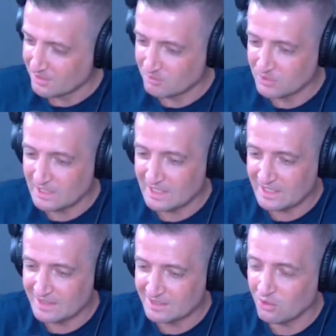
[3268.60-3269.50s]

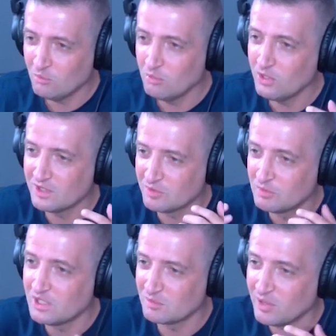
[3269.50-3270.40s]
be... The whole point of
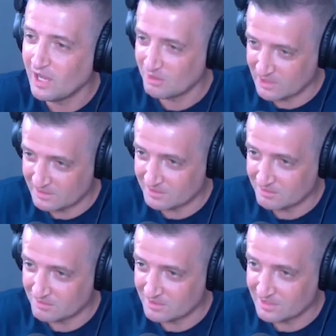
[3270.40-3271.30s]
being a pirate
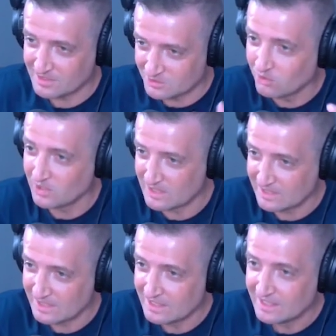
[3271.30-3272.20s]

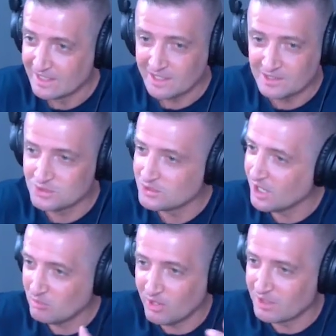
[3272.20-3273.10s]
historically is you're
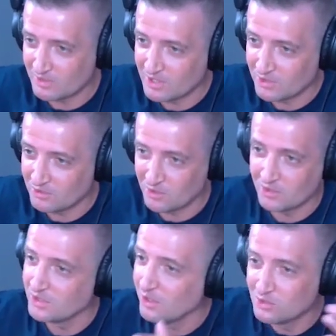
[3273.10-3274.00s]
not part of a country. You're
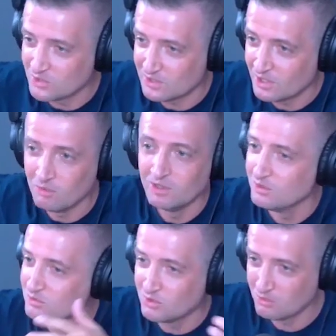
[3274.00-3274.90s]
in the ocean. No one
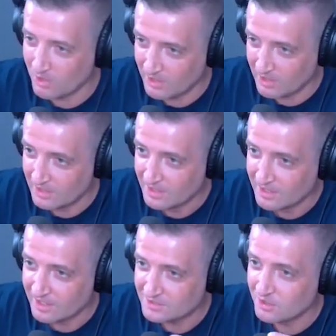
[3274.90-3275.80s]
knows where you are.
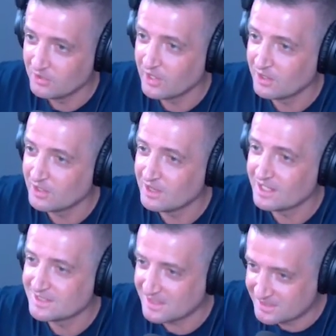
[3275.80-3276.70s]
So there,
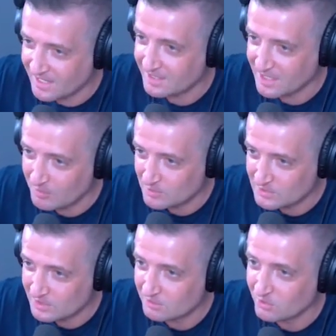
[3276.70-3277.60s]
it's the exact
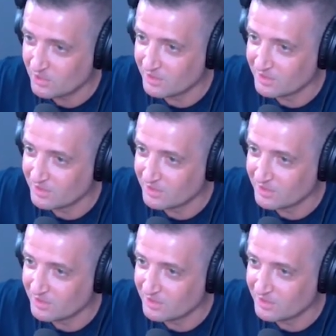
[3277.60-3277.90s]
opposite. Where